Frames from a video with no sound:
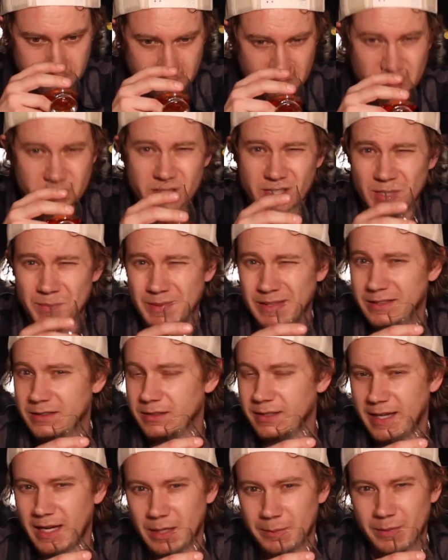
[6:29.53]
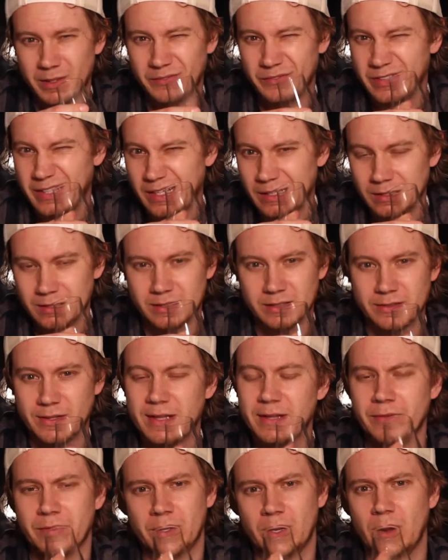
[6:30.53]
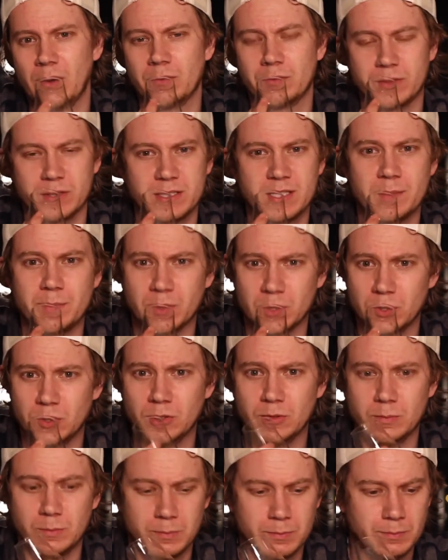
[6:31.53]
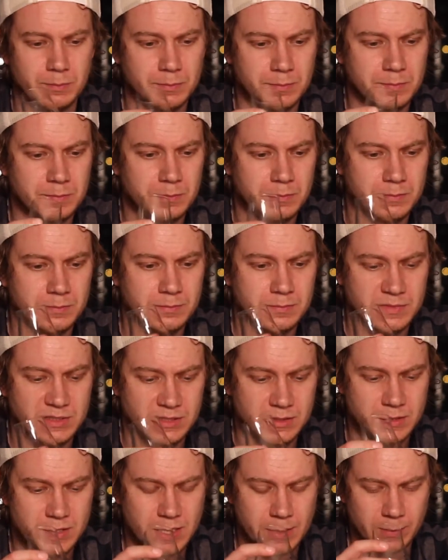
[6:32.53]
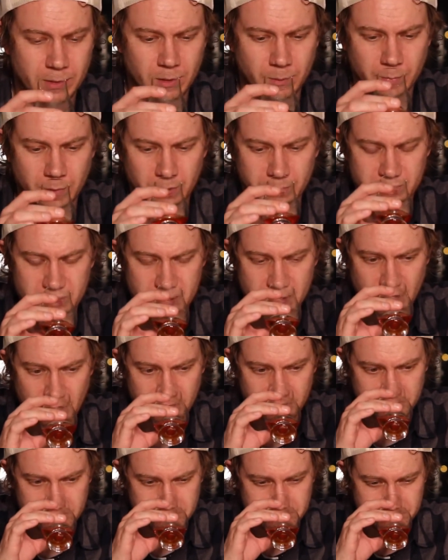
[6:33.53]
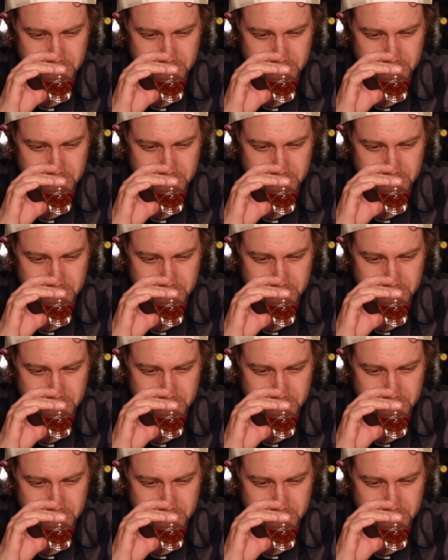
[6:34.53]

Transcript: cinnamon, caramel, vanilla. That the typical bourbon stuff.